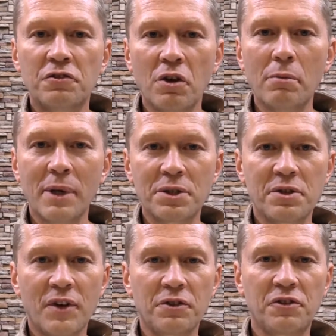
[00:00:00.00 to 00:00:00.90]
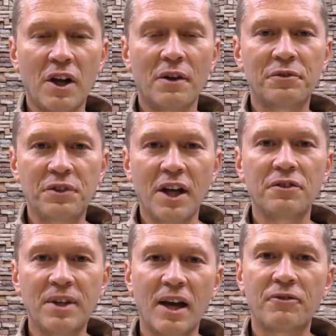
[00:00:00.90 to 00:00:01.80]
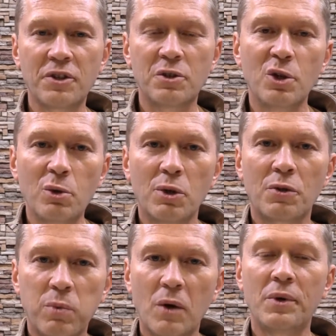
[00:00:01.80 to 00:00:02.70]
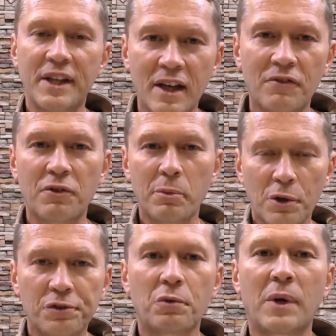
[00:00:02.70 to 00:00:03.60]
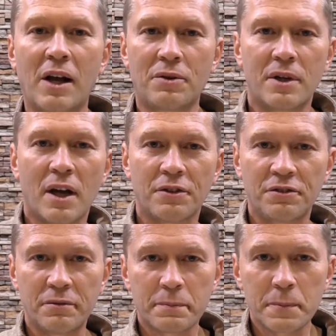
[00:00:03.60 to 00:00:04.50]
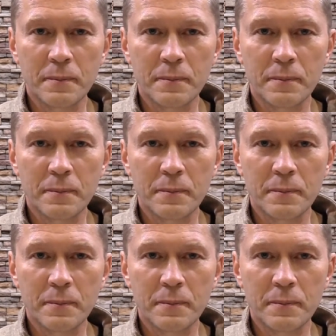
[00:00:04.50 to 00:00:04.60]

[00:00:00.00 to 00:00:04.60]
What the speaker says: So much of ourselves does have to do with what we get from those around us.